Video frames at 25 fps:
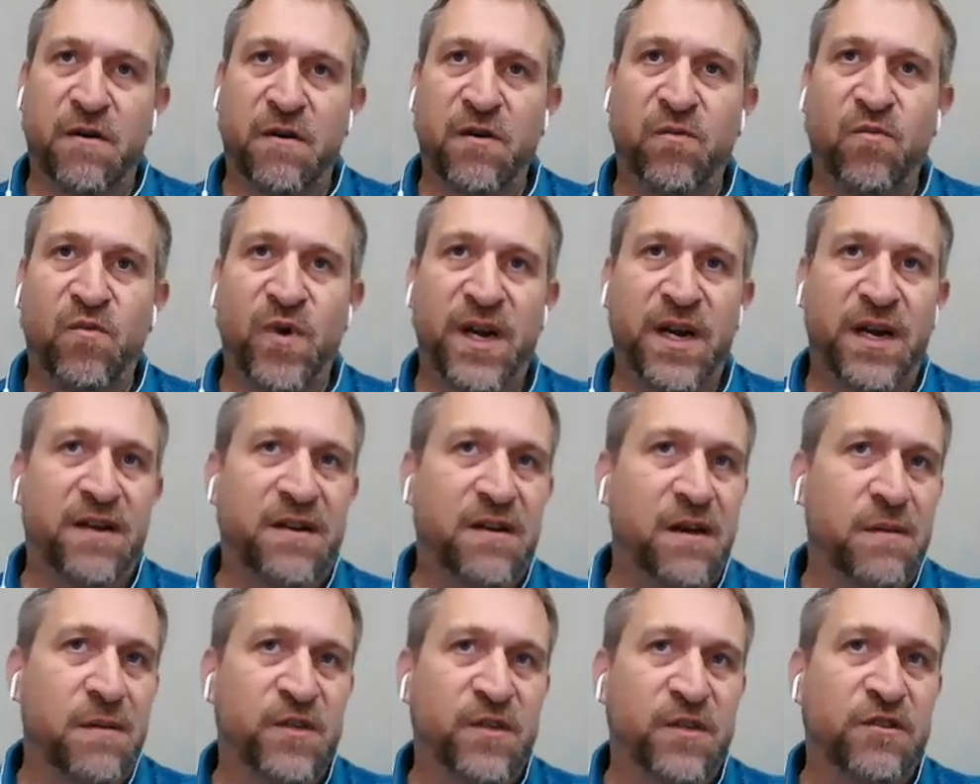when it
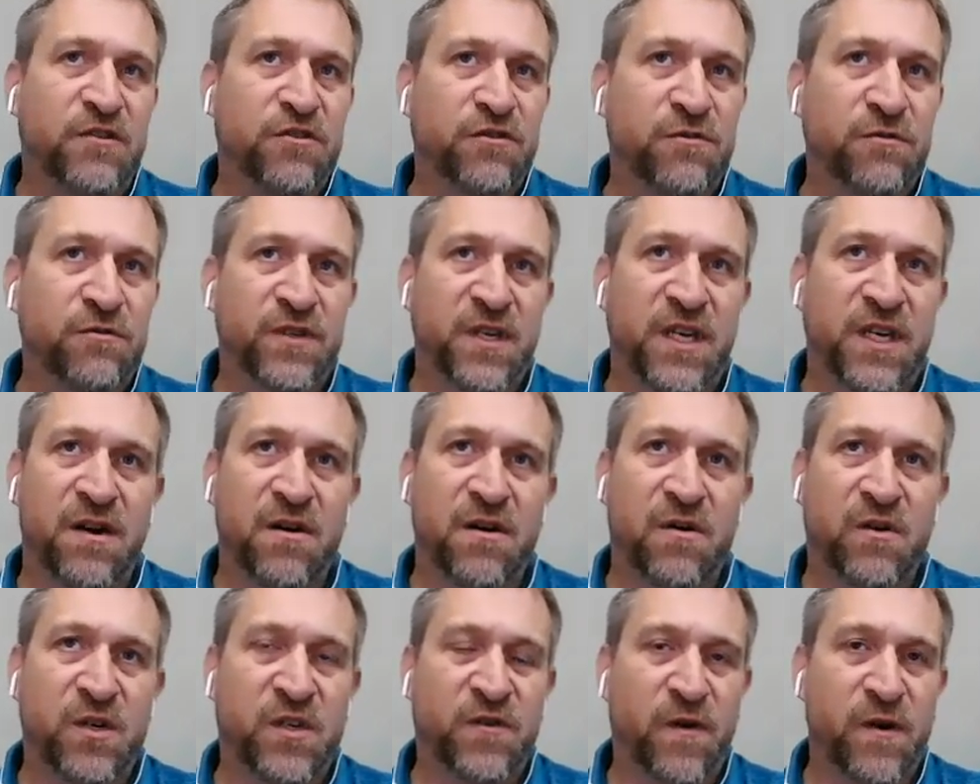comes to choosing,
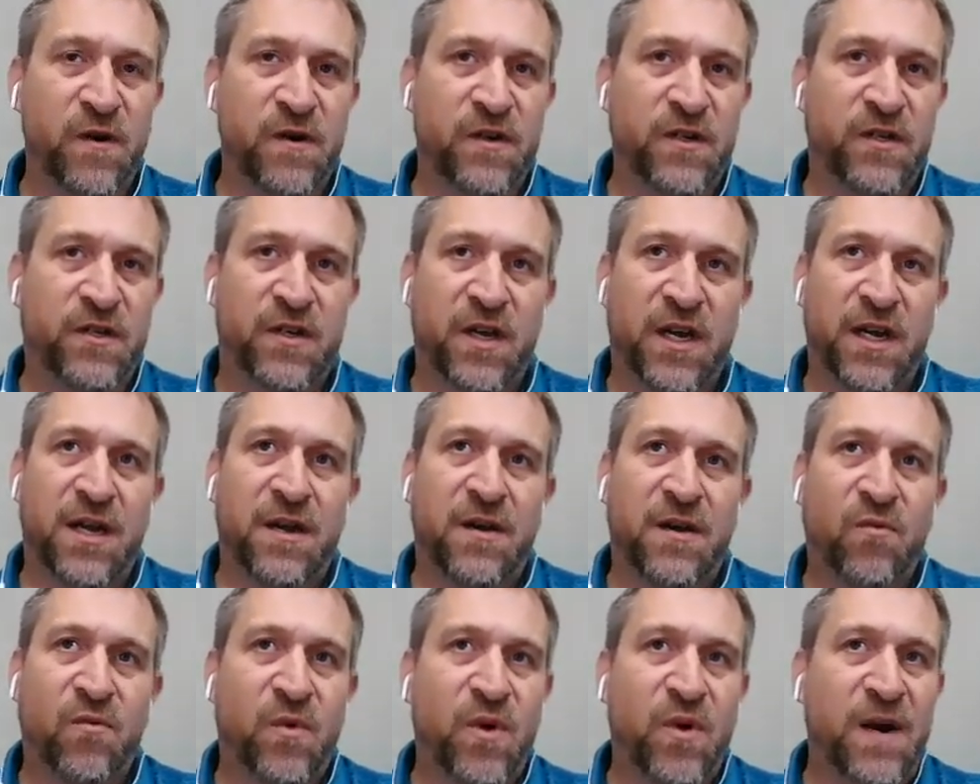as far as
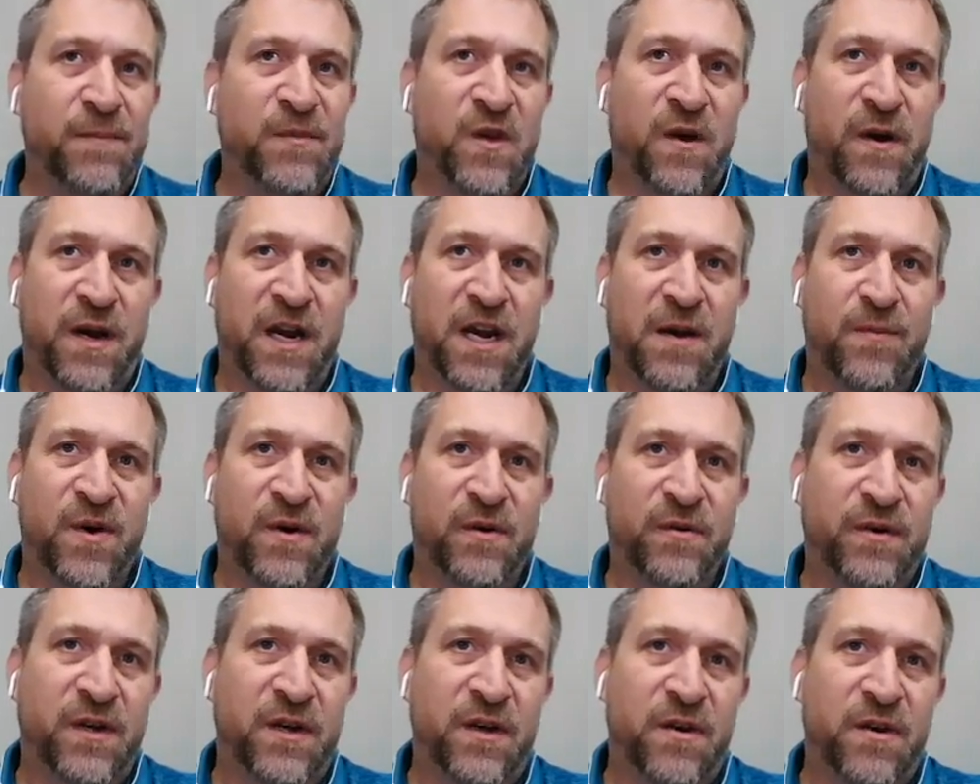when I'm talking
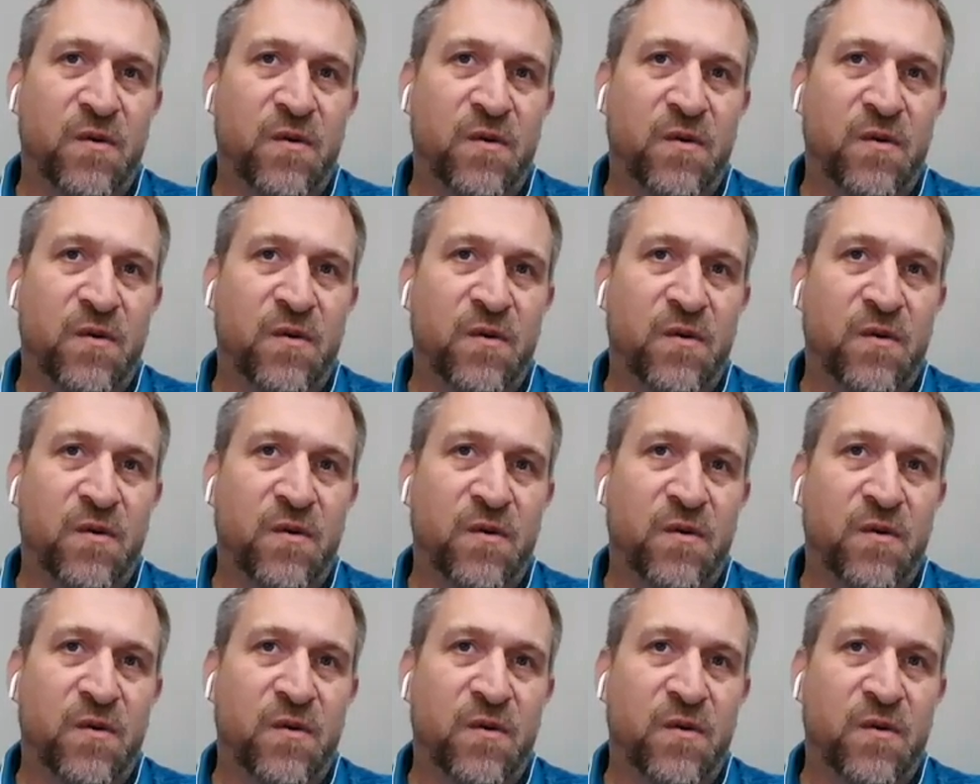about,